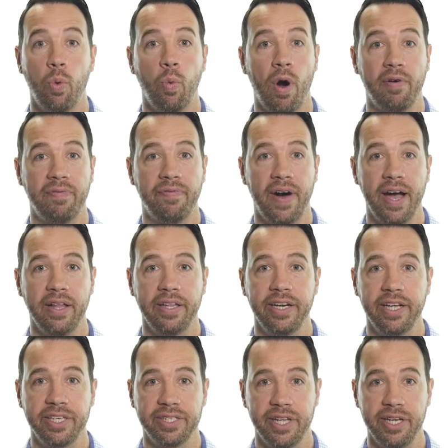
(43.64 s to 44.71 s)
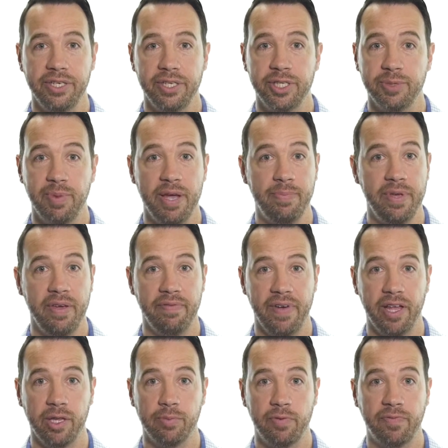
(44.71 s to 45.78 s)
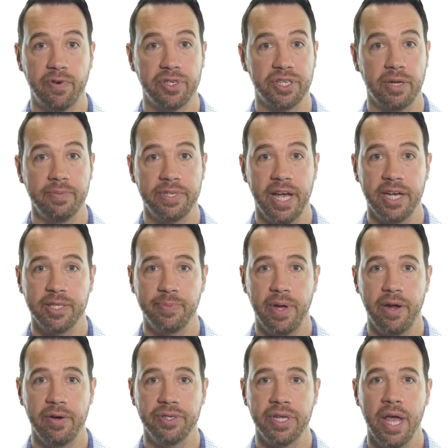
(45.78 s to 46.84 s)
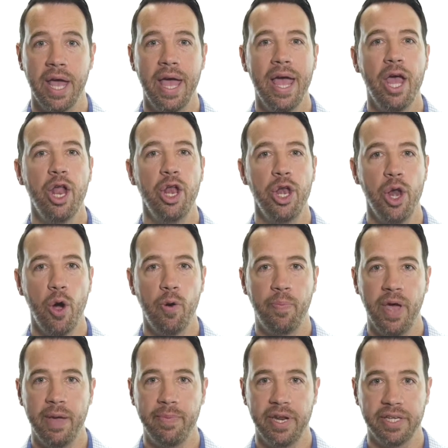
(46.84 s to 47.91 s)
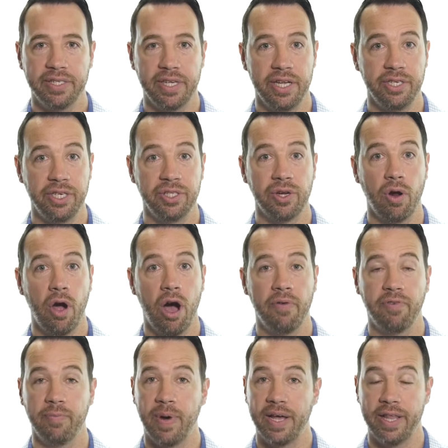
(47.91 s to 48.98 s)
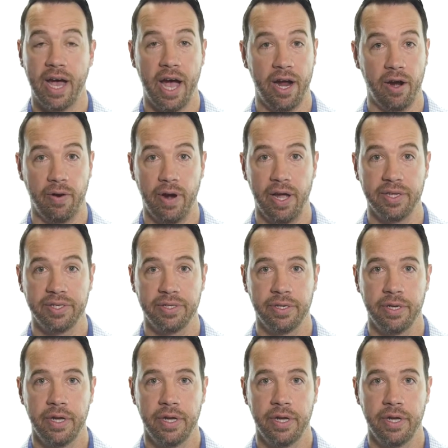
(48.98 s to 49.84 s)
while filing extensions may be available for some taxpayers, no payment extensions are offered by the IRS.